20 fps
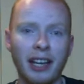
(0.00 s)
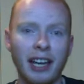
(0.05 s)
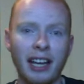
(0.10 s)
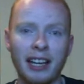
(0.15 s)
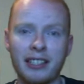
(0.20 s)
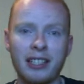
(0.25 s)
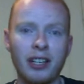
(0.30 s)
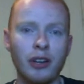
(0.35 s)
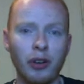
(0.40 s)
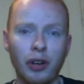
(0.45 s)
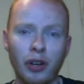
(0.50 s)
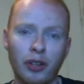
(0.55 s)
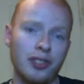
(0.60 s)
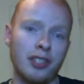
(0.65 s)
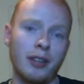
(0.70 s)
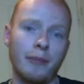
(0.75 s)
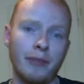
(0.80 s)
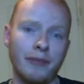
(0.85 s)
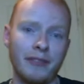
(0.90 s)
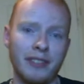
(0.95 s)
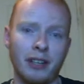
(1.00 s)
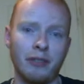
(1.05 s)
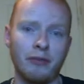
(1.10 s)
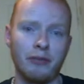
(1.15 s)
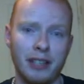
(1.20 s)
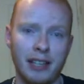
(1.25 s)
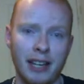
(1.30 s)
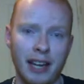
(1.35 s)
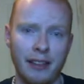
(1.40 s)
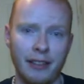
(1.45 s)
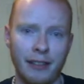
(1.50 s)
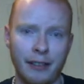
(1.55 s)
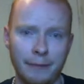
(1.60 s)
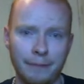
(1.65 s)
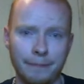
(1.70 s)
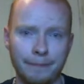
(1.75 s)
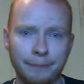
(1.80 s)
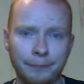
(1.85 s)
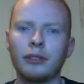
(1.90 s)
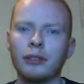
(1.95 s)
that he has no concept of his own death.
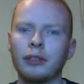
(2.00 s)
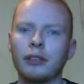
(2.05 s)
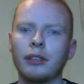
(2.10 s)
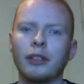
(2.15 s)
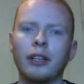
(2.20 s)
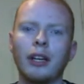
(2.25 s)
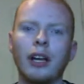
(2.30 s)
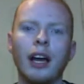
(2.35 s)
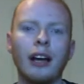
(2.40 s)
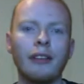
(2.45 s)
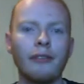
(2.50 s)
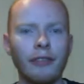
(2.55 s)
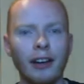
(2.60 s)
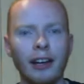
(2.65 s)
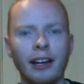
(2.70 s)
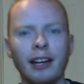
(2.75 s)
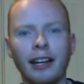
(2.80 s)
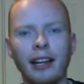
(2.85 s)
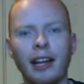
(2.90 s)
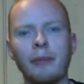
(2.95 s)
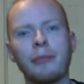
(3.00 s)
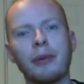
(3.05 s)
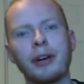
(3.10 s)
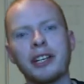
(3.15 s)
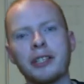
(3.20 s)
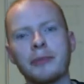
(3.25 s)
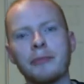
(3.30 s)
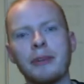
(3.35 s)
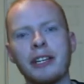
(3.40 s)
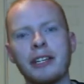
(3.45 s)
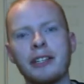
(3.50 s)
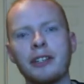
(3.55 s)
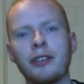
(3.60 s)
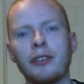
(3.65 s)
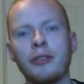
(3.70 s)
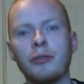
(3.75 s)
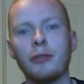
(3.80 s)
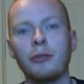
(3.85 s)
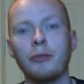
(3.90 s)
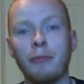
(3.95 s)
And finally, that brings me
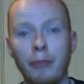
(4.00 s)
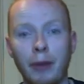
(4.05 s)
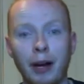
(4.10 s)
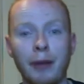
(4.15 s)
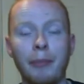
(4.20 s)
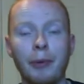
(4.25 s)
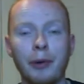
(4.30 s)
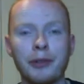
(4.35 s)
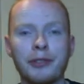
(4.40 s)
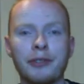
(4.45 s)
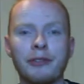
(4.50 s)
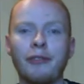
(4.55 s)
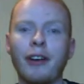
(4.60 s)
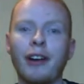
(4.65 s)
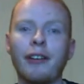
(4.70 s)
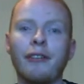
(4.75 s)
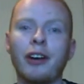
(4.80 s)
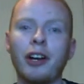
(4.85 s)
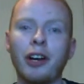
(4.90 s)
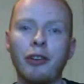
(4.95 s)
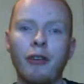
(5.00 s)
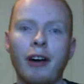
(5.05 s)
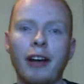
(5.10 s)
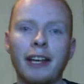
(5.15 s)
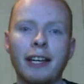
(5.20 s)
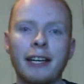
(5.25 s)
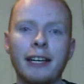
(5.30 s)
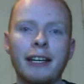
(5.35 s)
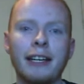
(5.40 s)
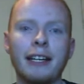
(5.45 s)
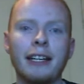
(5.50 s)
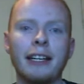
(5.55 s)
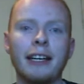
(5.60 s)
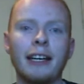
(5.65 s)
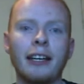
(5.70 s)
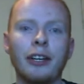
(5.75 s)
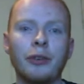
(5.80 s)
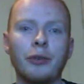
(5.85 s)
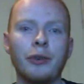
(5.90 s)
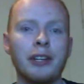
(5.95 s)
to my personal favourite, Craig,
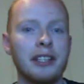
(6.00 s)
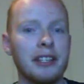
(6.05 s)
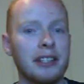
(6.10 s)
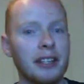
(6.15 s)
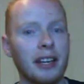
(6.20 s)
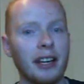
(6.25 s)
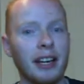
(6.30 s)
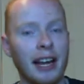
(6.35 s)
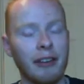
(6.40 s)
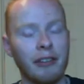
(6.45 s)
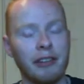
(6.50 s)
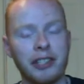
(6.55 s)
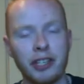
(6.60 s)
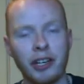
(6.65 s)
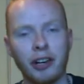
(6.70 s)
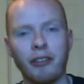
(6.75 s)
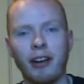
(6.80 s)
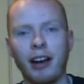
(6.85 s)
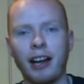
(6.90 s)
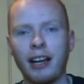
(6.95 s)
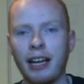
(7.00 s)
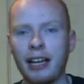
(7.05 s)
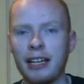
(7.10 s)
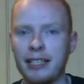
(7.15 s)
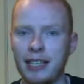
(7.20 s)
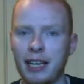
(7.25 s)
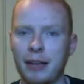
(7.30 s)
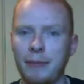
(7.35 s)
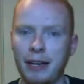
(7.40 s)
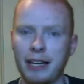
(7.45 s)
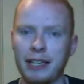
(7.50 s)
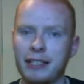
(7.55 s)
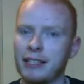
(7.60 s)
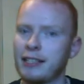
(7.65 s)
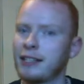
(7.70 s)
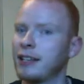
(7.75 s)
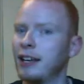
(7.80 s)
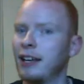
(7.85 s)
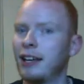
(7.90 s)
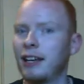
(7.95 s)
who is an aristocrat and
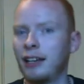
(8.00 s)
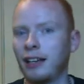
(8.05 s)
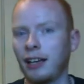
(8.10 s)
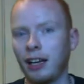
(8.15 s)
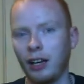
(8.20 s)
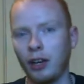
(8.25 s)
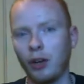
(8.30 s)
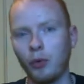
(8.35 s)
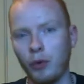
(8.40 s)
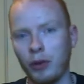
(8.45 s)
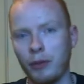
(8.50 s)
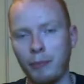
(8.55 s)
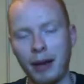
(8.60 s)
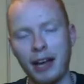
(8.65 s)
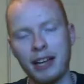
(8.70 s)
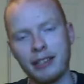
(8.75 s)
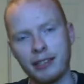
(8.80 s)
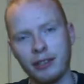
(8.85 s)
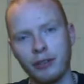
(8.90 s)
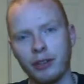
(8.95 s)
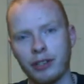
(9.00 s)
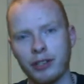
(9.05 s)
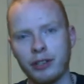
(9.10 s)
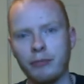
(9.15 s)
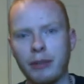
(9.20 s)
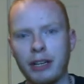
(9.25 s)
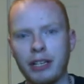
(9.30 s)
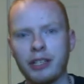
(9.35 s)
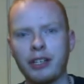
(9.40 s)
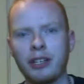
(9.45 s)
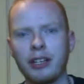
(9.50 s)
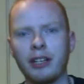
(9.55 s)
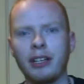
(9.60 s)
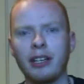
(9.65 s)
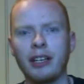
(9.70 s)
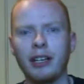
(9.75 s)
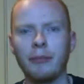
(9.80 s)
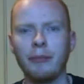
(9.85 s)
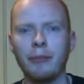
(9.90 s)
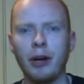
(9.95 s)
demonist, along with Bess, who I shall mention
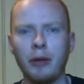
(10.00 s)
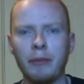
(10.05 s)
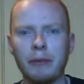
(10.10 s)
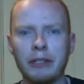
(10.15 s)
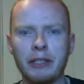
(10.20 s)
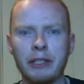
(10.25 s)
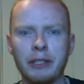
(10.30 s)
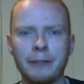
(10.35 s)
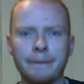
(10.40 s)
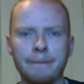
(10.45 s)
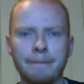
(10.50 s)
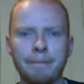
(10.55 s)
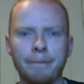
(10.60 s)
in a moment.